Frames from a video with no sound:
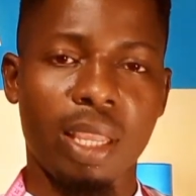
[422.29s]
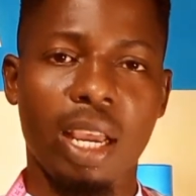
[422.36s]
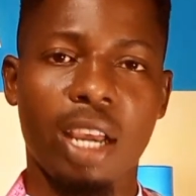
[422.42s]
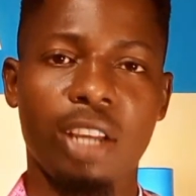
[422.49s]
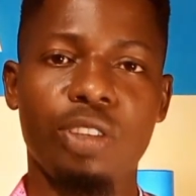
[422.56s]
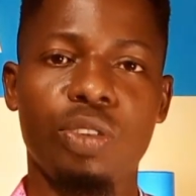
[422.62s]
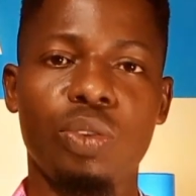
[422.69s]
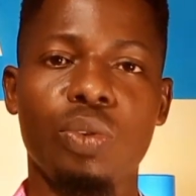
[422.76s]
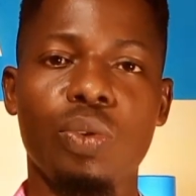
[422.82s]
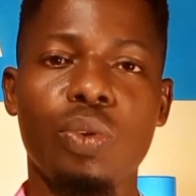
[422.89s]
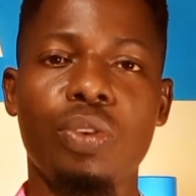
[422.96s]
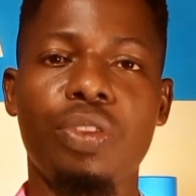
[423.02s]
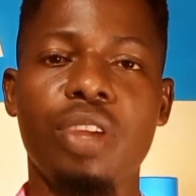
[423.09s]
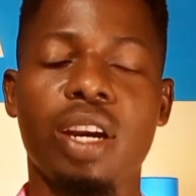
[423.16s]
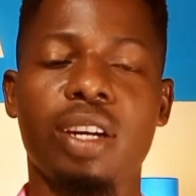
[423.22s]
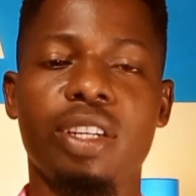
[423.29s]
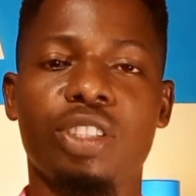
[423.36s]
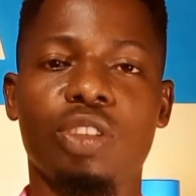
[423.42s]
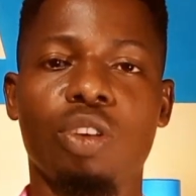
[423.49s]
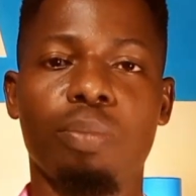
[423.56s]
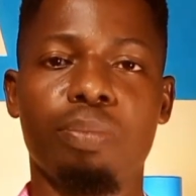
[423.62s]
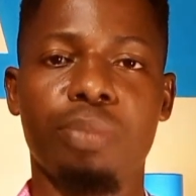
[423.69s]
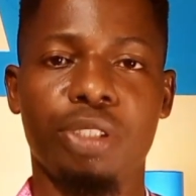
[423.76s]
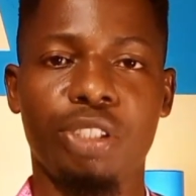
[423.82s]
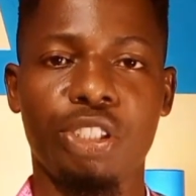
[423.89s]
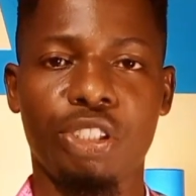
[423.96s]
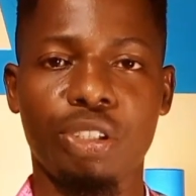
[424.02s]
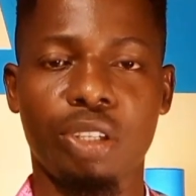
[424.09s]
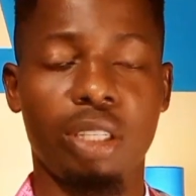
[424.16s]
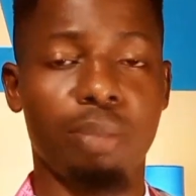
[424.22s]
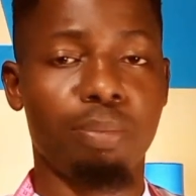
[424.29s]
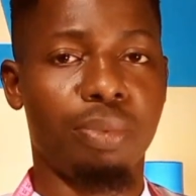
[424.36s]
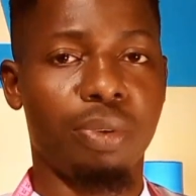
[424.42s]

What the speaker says: and you know there is competition and